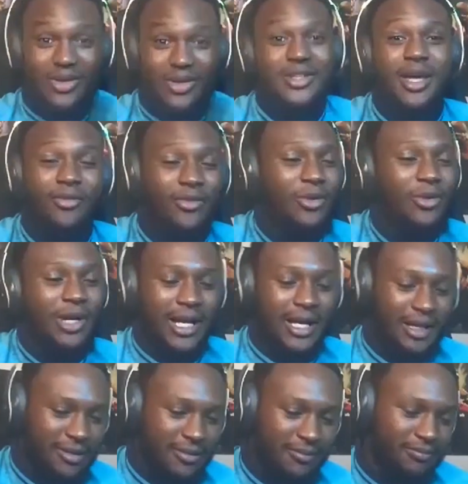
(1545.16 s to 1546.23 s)
because I feel
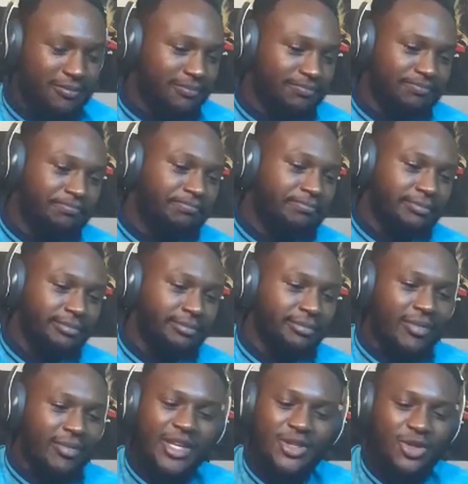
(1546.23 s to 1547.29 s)
like
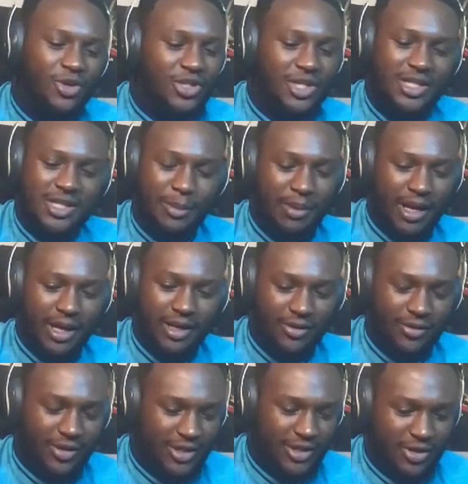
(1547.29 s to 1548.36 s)
it's not just about
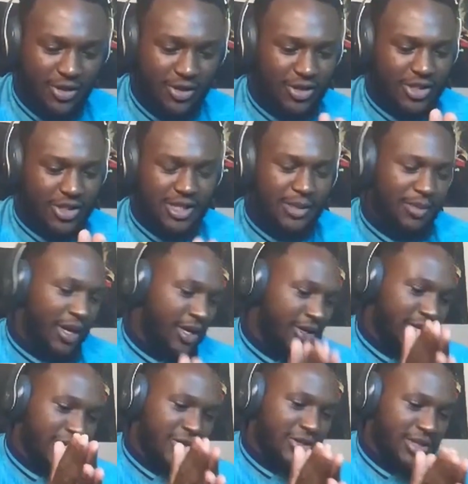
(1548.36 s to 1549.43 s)

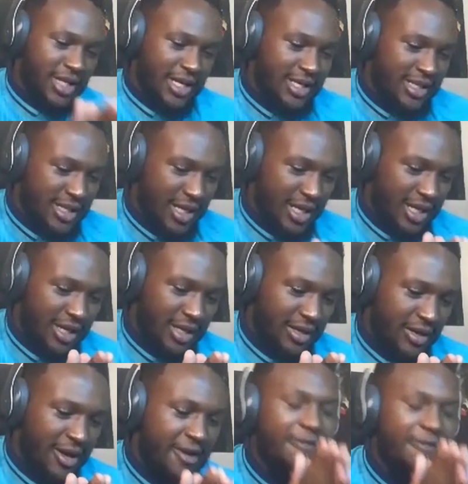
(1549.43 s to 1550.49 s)
your dad's
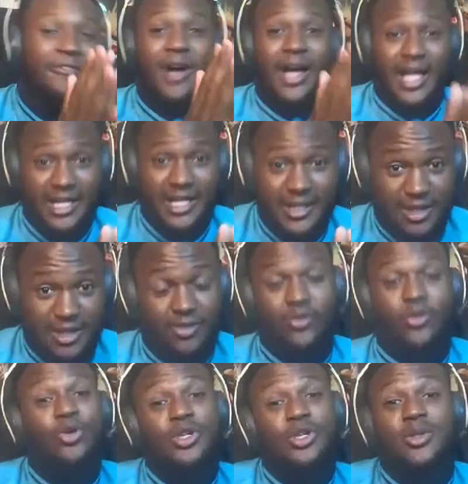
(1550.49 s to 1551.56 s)
fights.
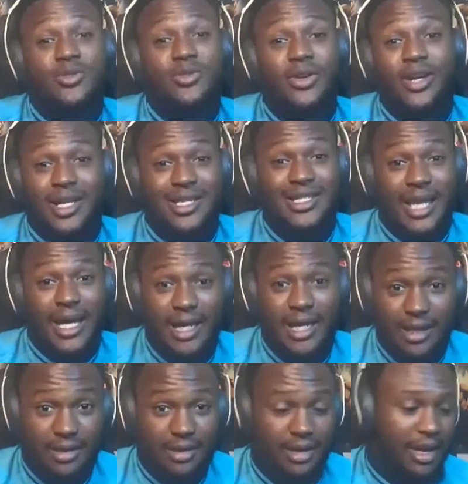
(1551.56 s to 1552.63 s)
Of course, he was very
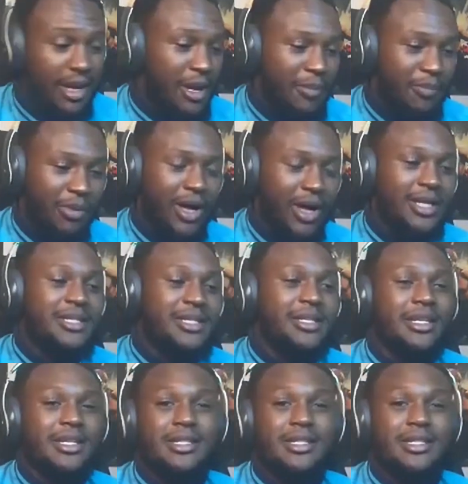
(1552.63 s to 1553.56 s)
exciting, but it's